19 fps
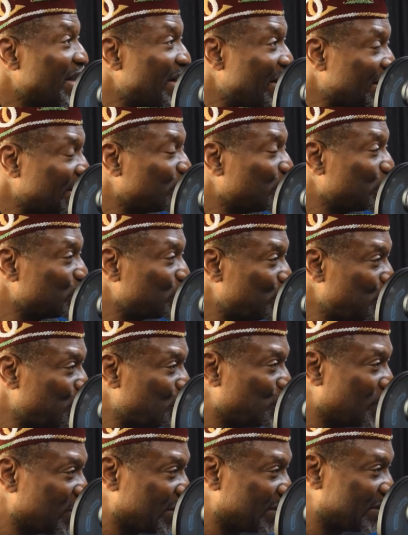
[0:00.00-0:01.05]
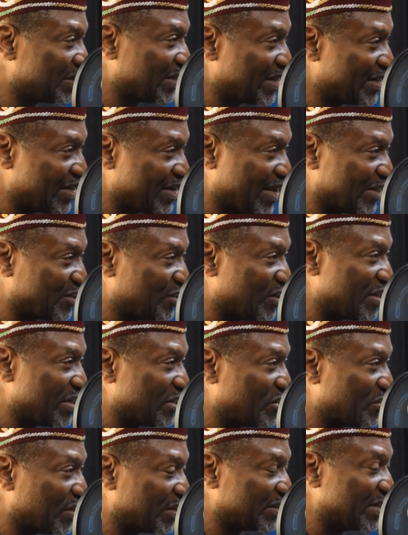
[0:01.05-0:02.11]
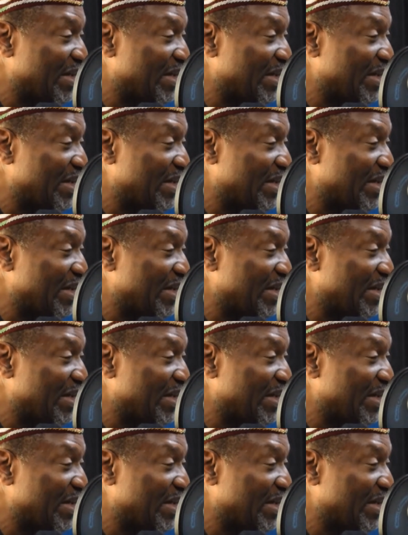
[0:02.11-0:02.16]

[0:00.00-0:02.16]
let us do this in the national interest.